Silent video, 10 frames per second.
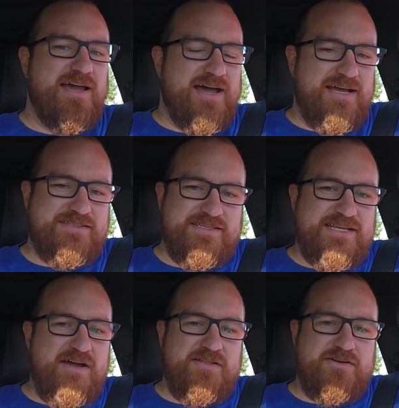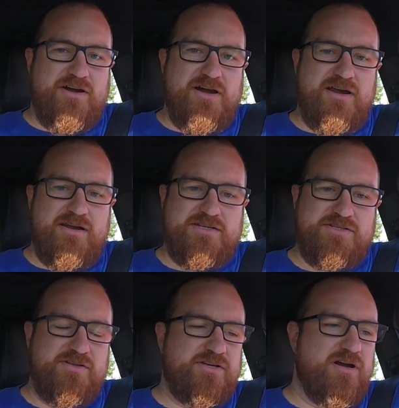I sit down in the car, I
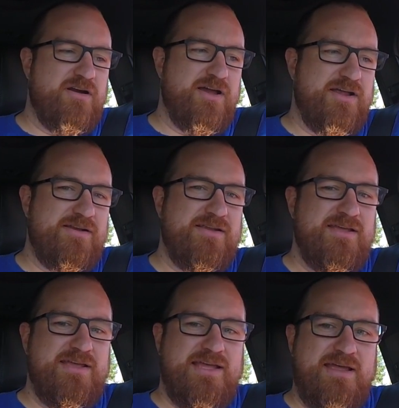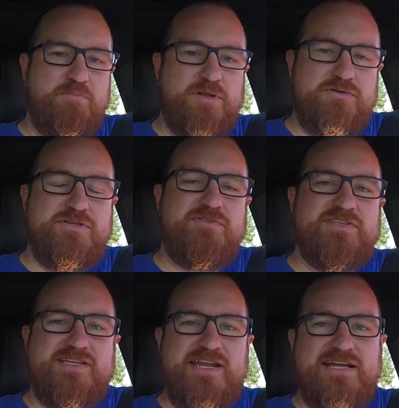turn the car on, and Bluetooth
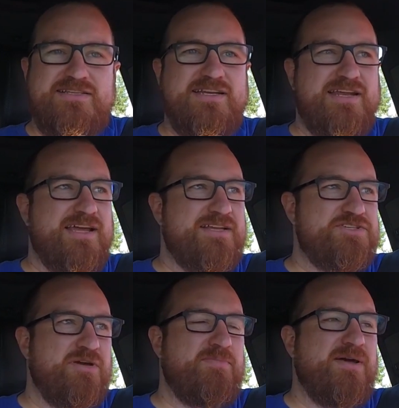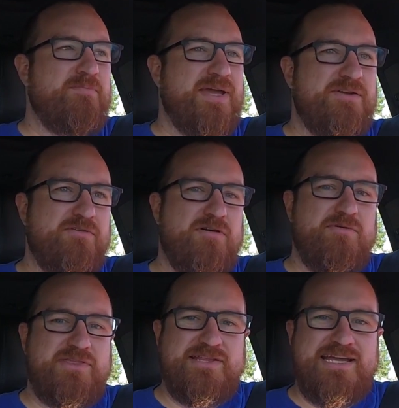is connected, and I can jump on Pandora
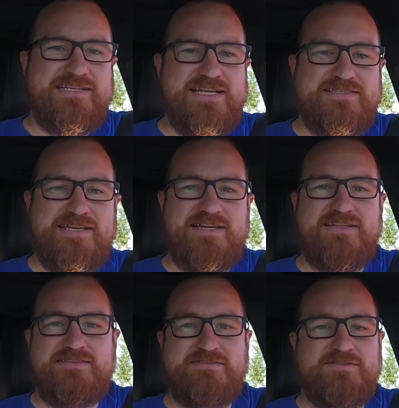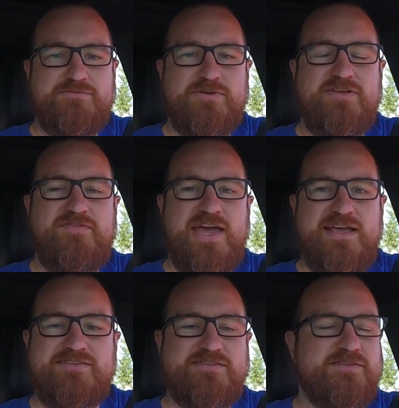within like 10 seconds. So it's really
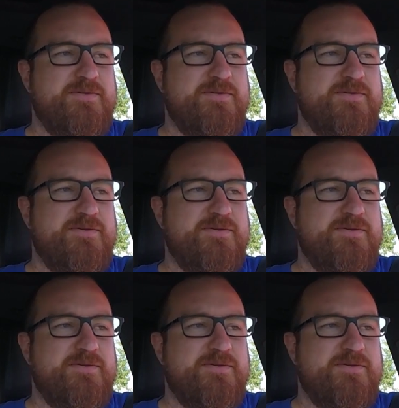fast.